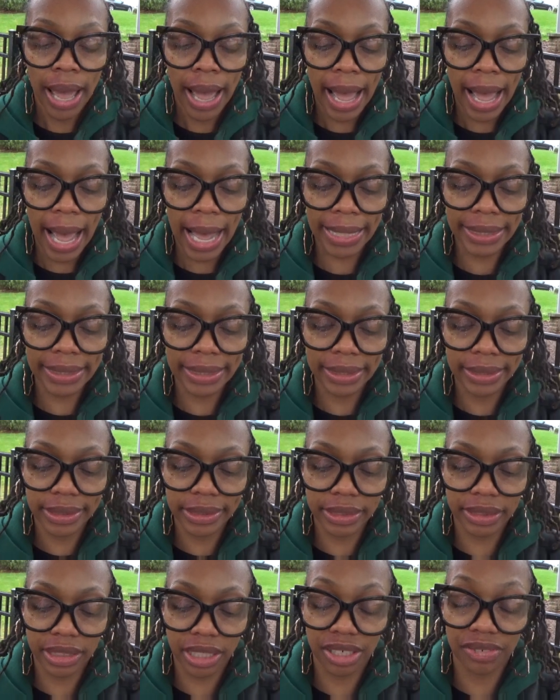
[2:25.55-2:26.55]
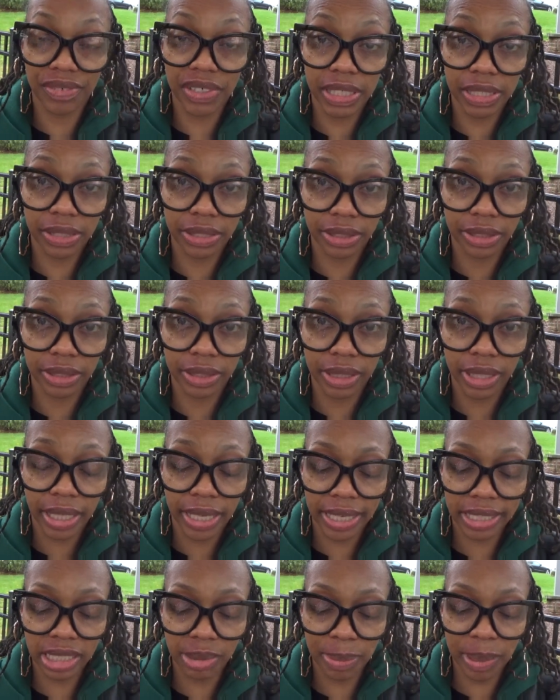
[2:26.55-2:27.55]
I didn't deserve neither,
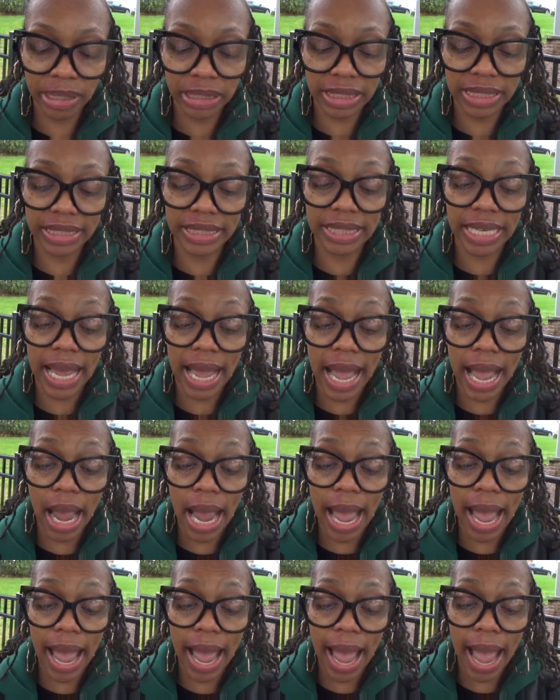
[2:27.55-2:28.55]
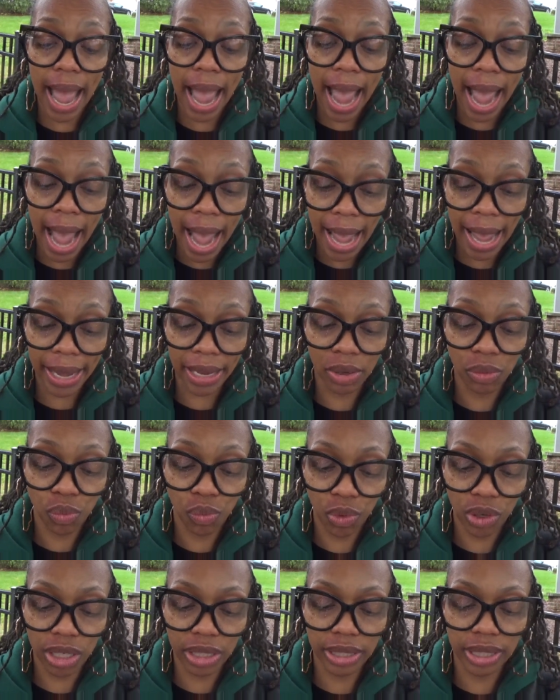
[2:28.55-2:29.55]
especially I,
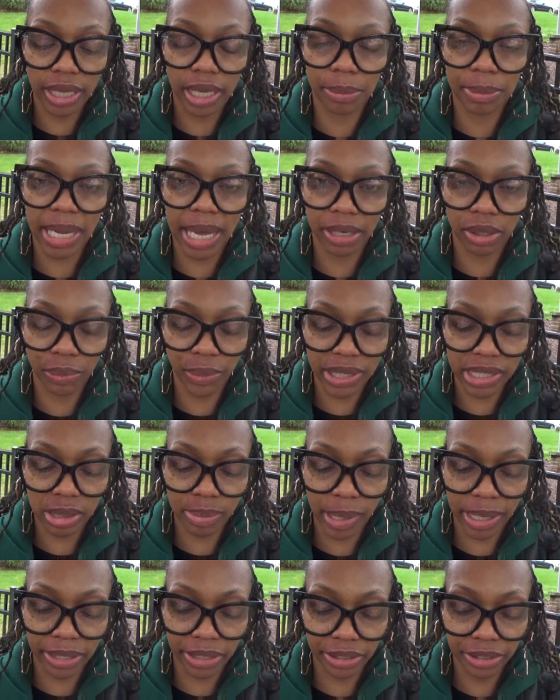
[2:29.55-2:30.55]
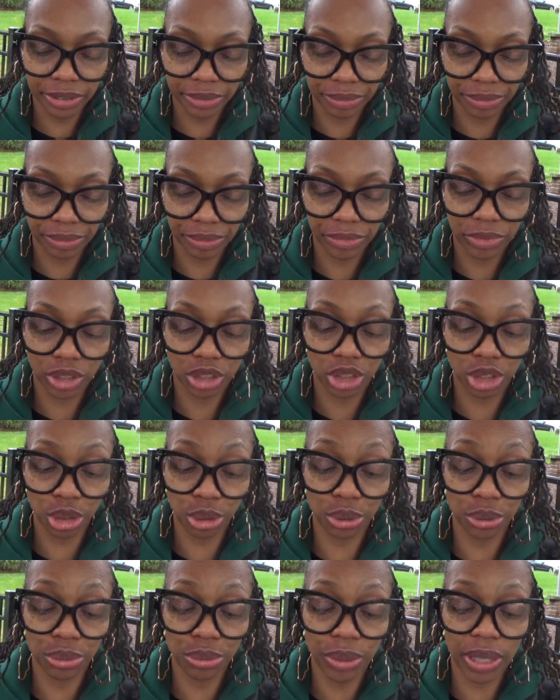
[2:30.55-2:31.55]
one, am not a race baiter.
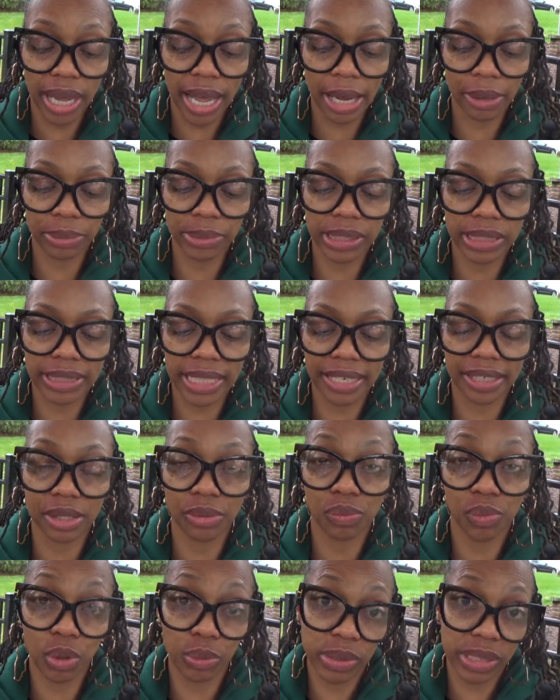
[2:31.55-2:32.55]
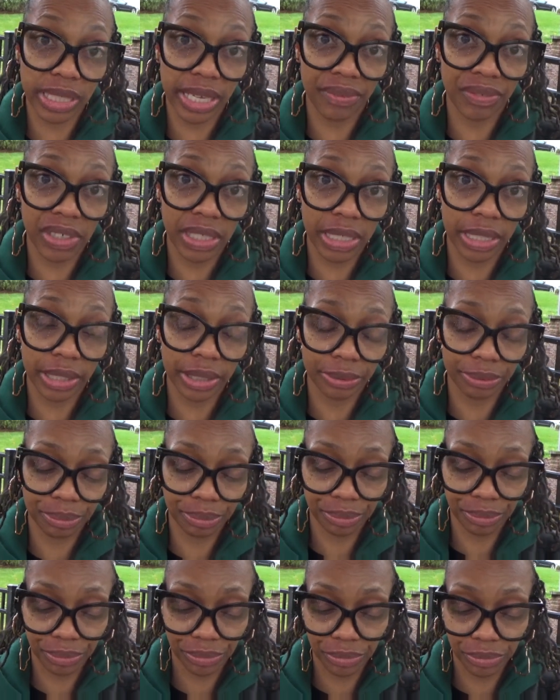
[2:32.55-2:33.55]
Two, I was stating what was evident.
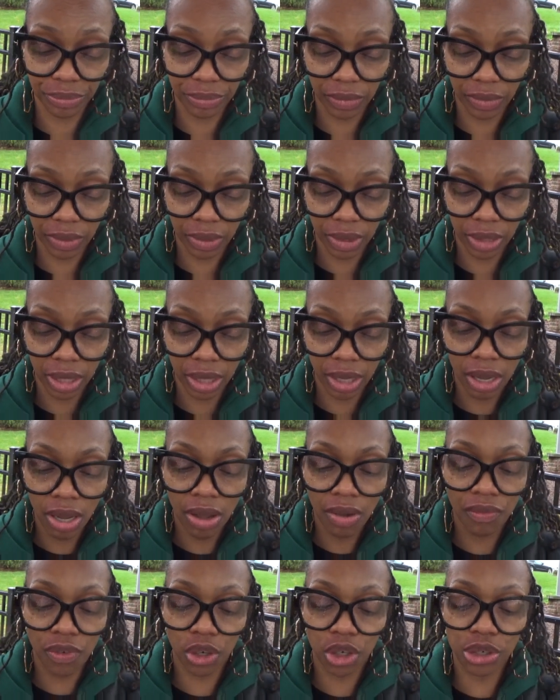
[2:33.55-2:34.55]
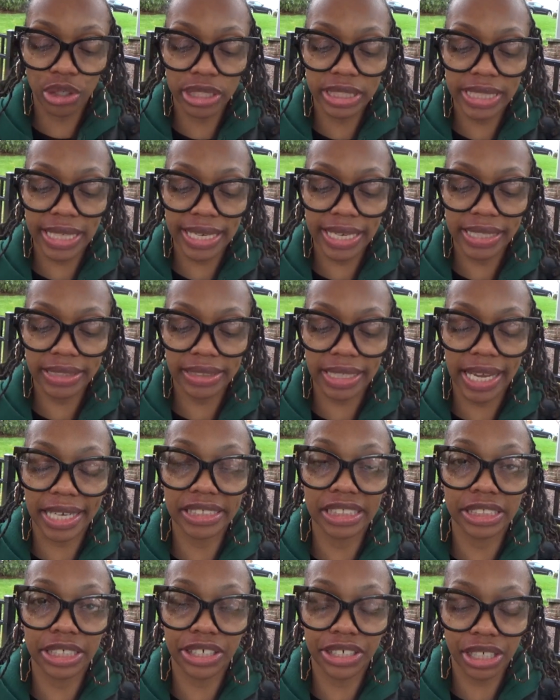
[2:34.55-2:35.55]
For Cortez, I
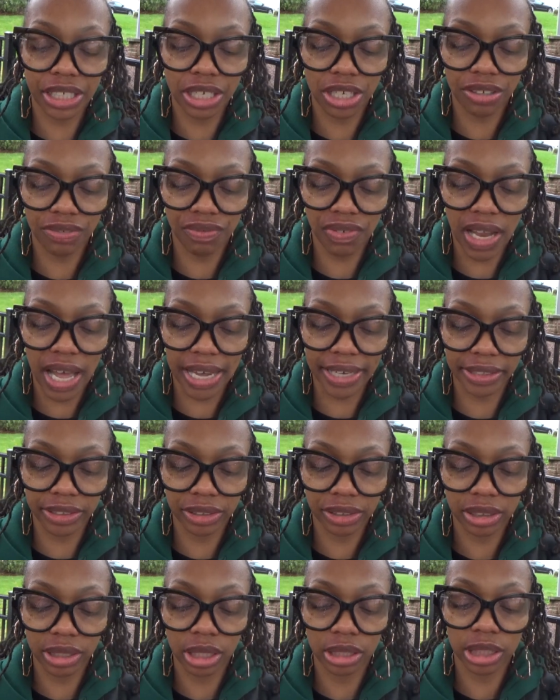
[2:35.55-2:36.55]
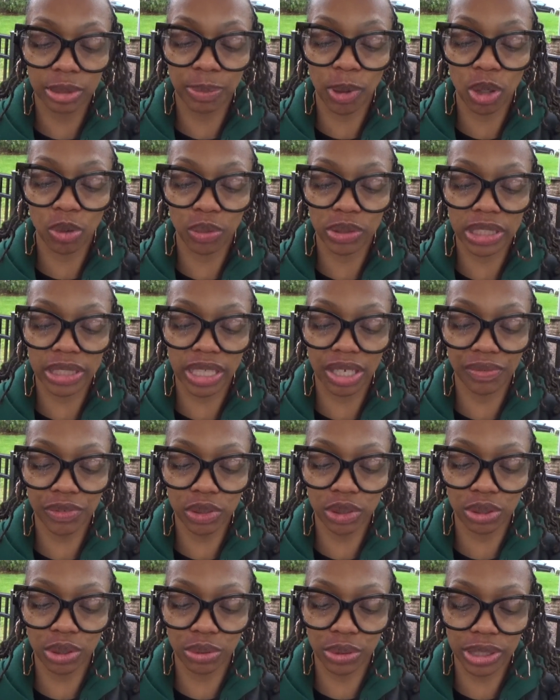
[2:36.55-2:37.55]
shared and hung flyers, spoke with several
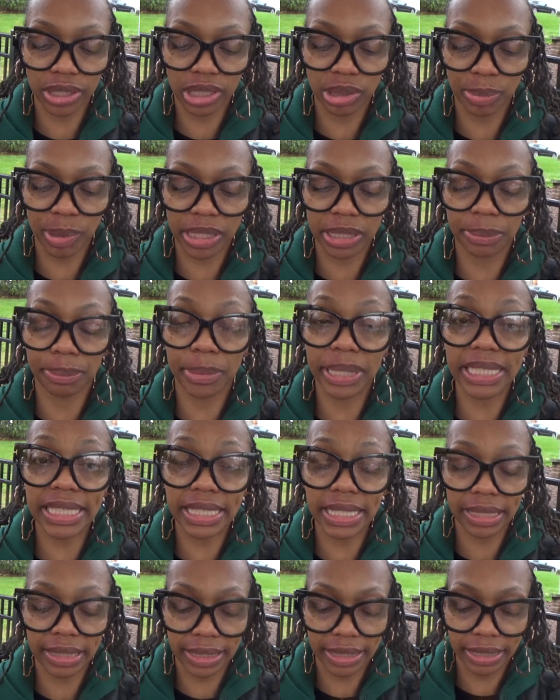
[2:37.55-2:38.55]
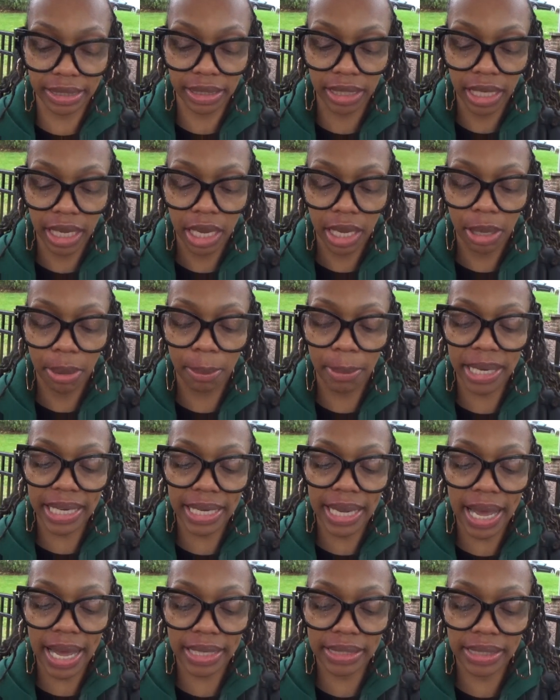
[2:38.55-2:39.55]
students, but immediately made
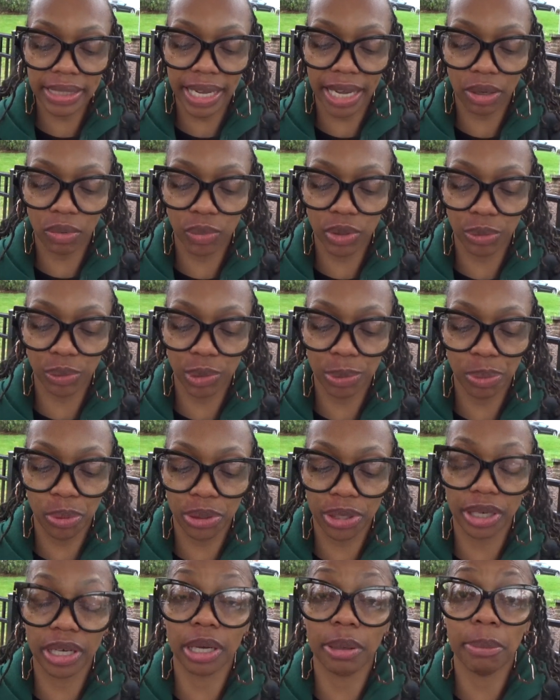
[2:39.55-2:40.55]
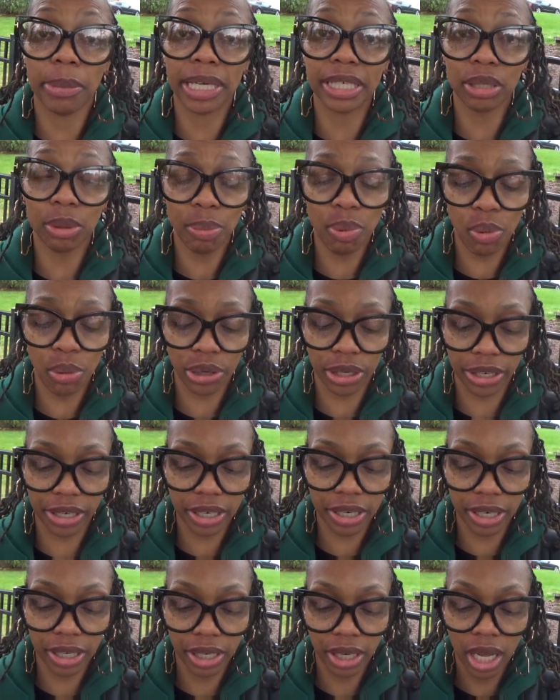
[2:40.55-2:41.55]
contact with reporter Amanda
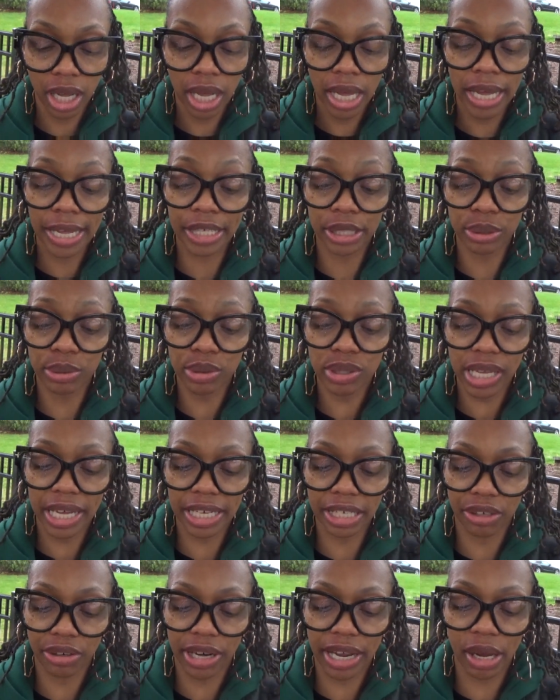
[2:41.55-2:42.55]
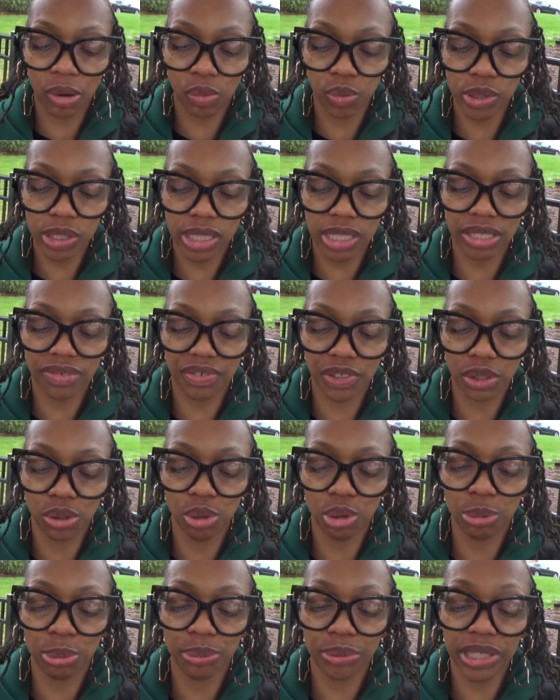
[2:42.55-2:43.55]
Porter, a news anchor at Wood TV,
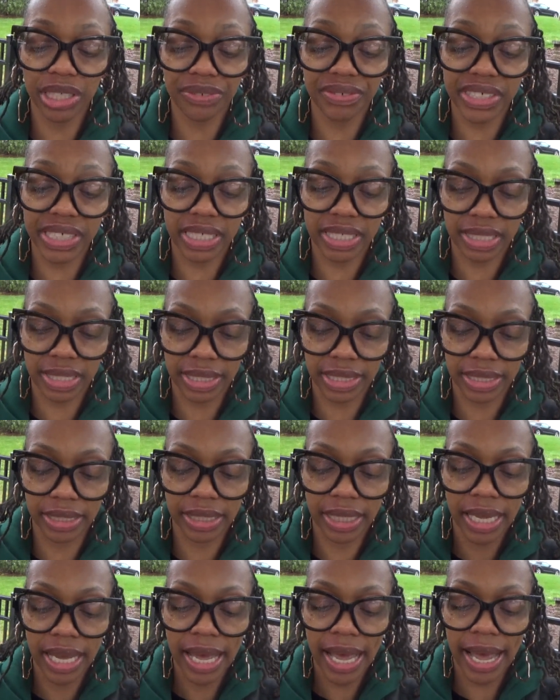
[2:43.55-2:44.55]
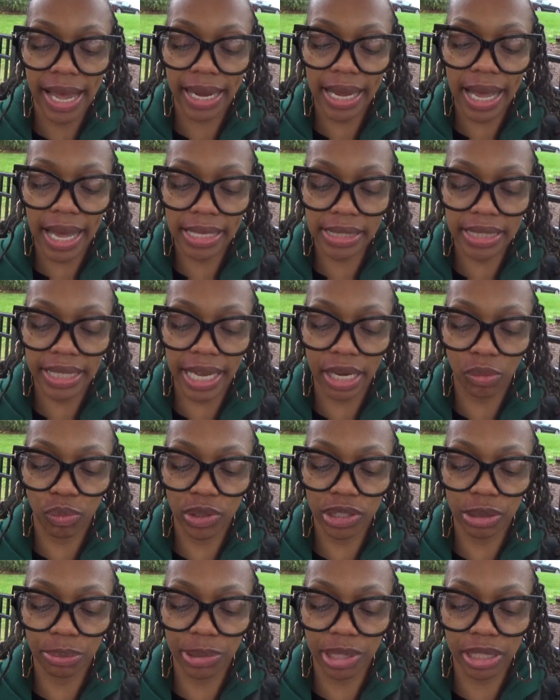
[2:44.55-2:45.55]
who previously had contact
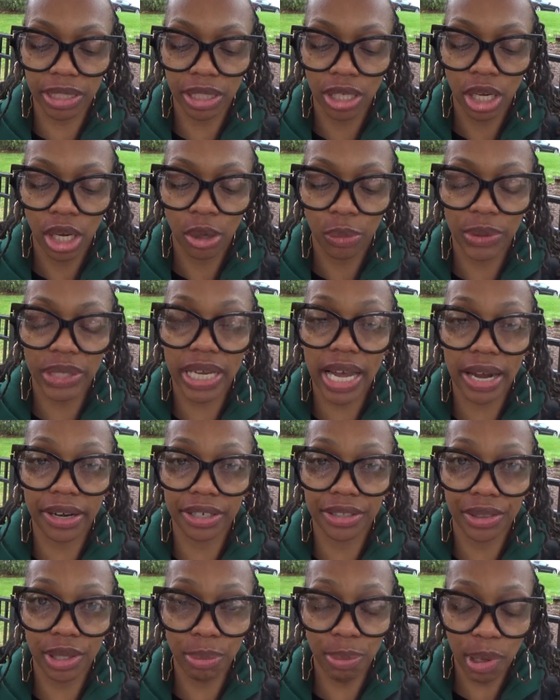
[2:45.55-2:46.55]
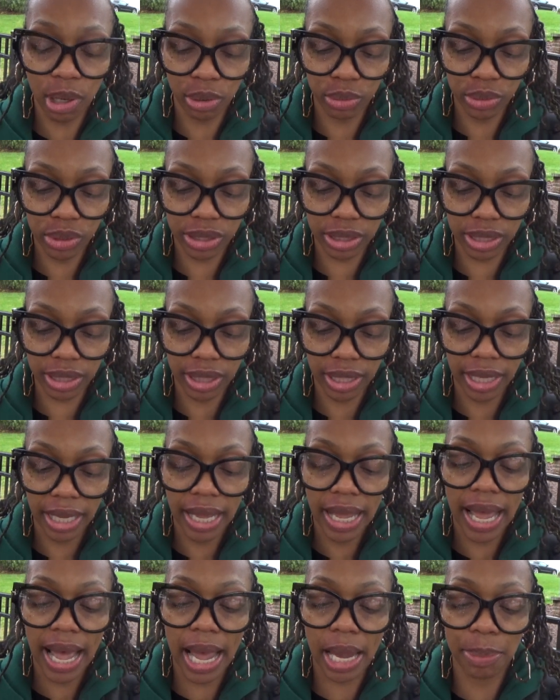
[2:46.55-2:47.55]
with me regarding the post
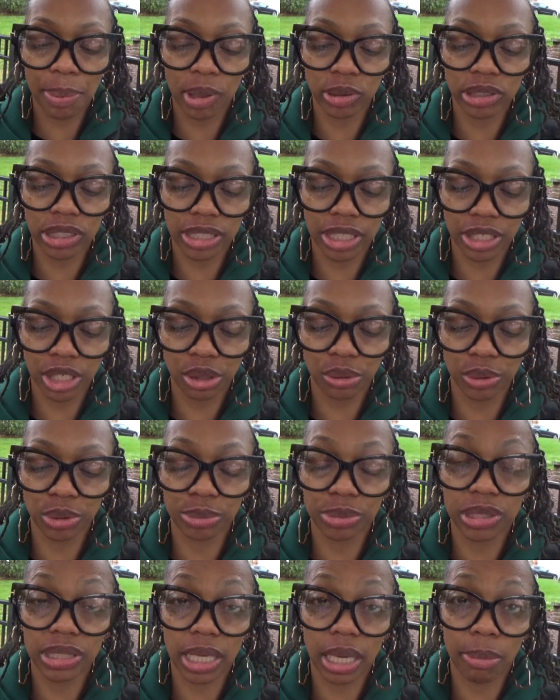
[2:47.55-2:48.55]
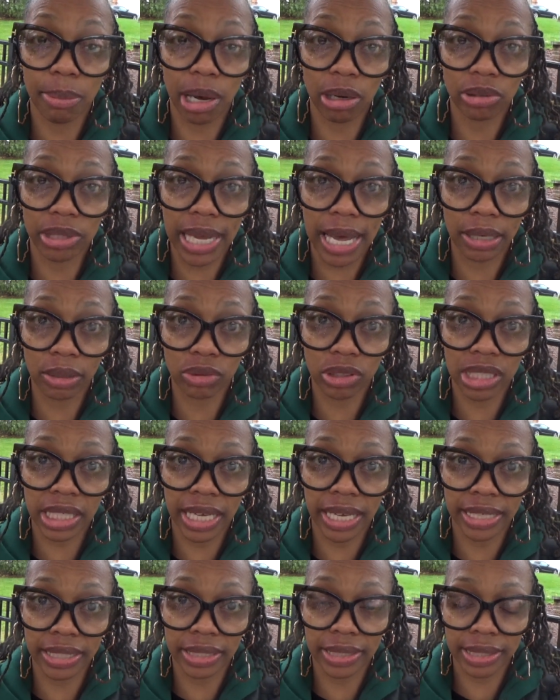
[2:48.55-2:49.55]
I posted in the groups about Donald's
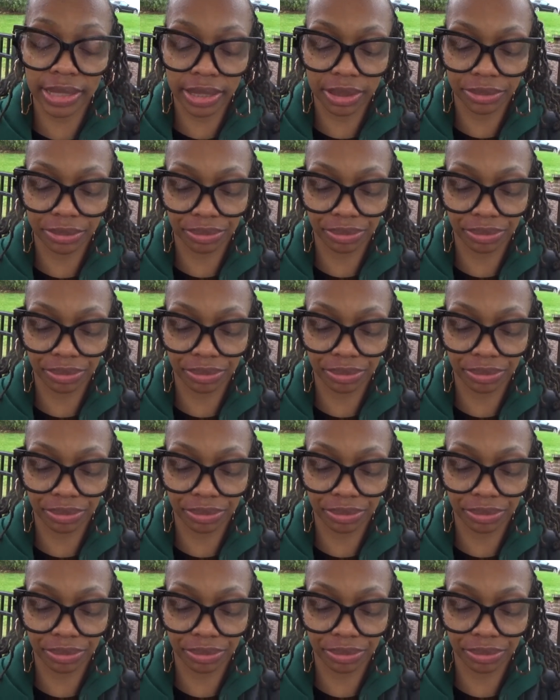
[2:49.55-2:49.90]
case.